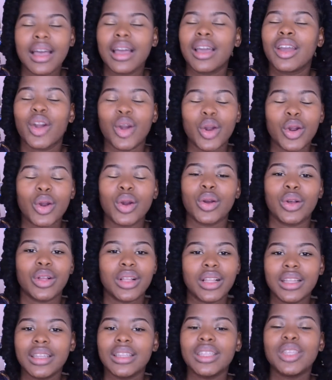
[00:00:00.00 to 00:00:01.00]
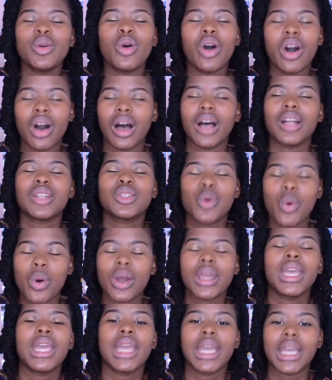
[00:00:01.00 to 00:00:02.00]
girl, you are
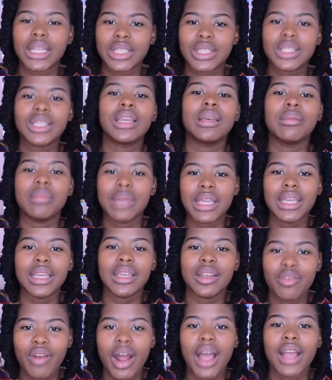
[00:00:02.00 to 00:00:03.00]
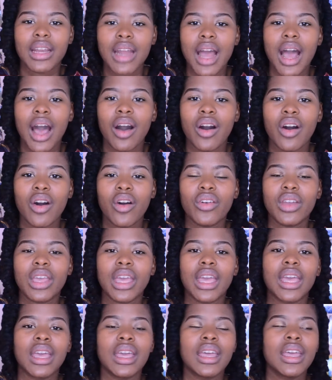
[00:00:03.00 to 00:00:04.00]
talking to me right now,
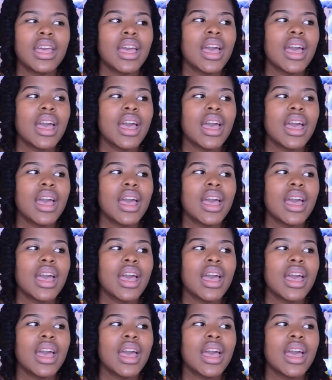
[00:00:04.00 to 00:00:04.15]
okay?